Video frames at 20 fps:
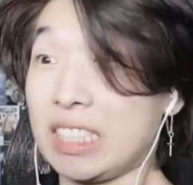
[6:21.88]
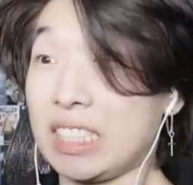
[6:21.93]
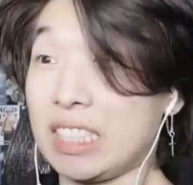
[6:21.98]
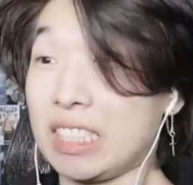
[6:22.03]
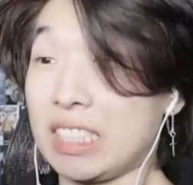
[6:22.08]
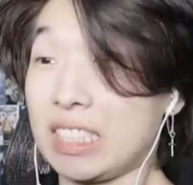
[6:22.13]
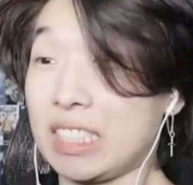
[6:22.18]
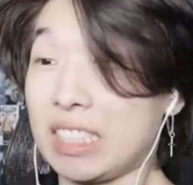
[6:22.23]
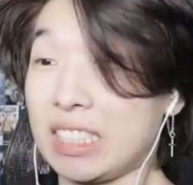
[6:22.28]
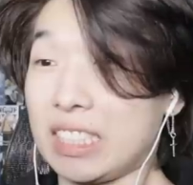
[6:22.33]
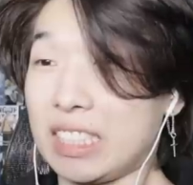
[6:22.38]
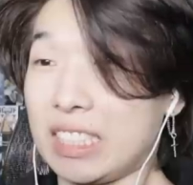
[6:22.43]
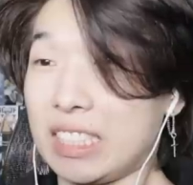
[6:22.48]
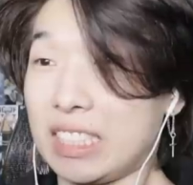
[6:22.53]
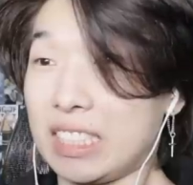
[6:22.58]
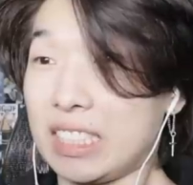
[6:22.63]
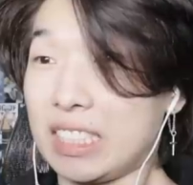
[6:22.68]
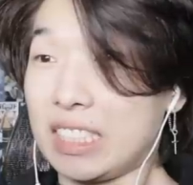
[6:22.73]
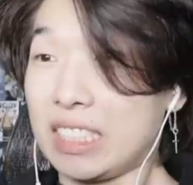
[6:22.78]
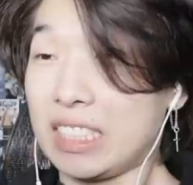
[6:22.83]

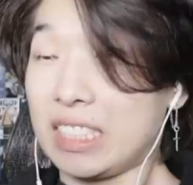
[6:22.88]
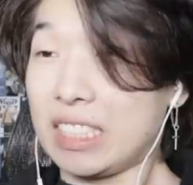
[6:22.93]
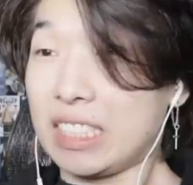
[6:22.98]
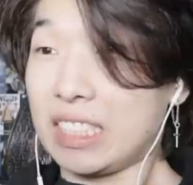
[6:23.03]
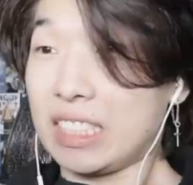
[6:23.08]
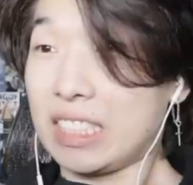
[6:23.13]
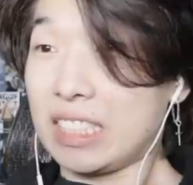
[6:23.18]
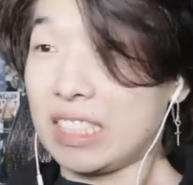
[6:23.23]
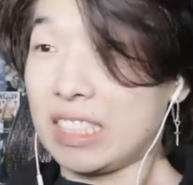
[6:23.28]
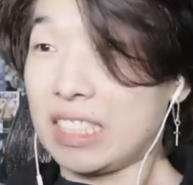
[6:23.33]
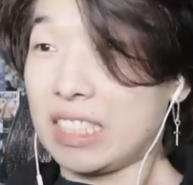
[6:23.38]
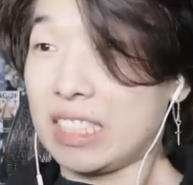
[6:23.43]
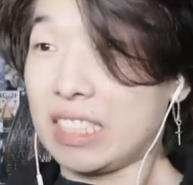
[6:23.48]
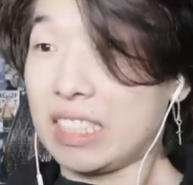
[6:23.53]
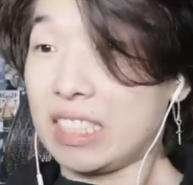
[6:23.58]
(silence)